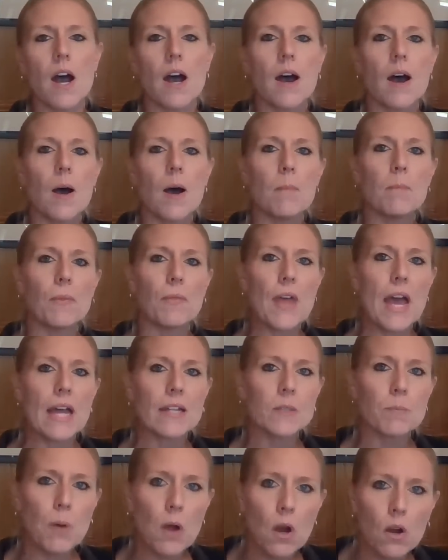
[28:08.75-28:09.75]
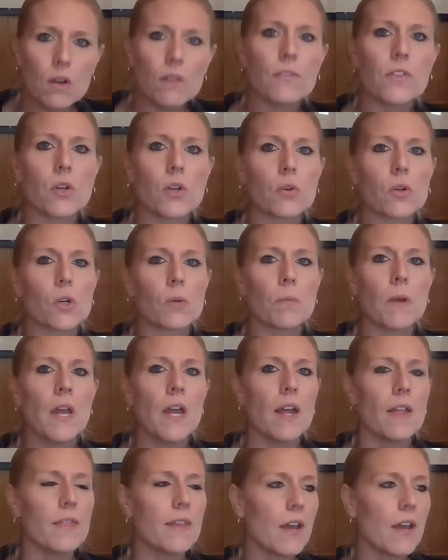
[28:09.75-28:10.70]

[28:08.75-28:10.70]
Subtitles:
but that's part of the group.